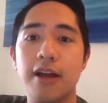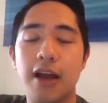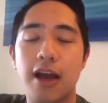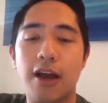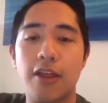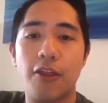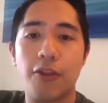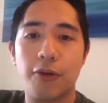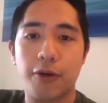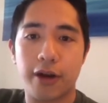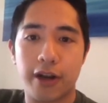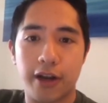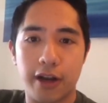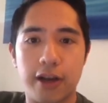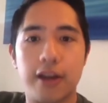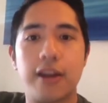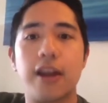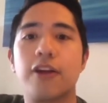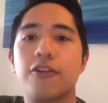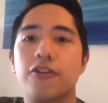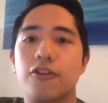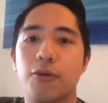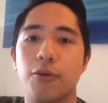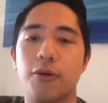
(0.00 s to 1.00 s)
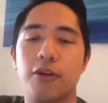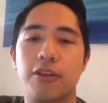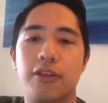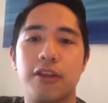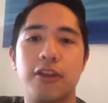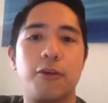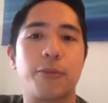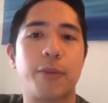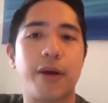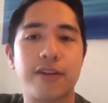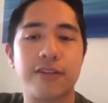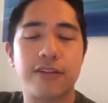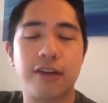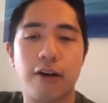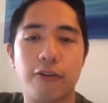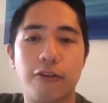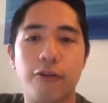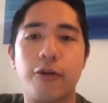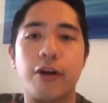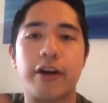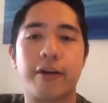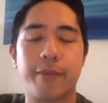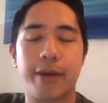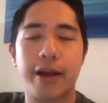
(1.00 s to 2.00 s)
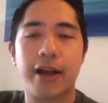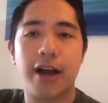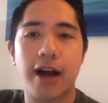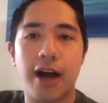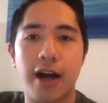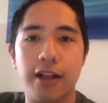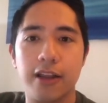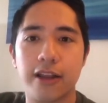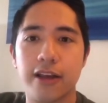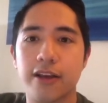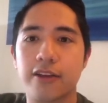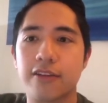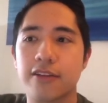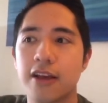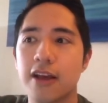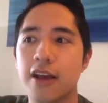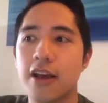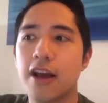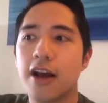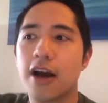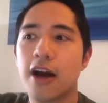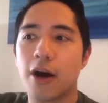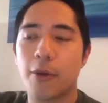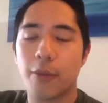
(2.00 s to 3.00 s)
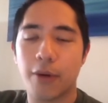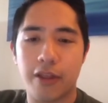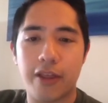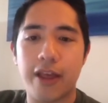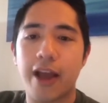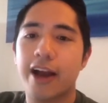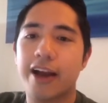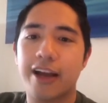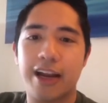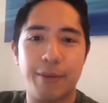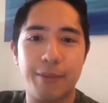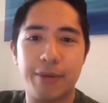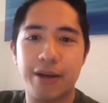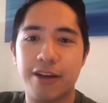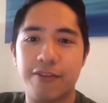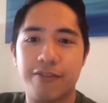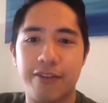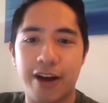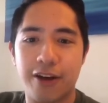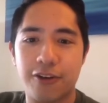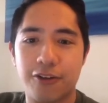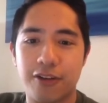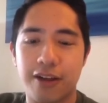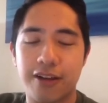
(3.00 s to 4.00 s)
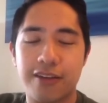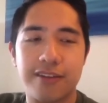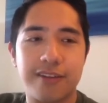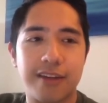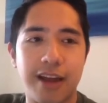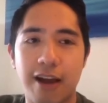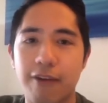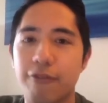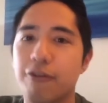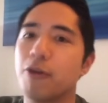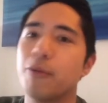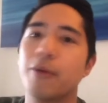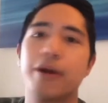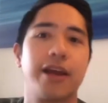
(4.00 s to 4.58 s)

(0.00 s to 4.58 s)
and then they're going to connect you with either myself or one of my colleagues, uh, one of the academic advisors on staff here.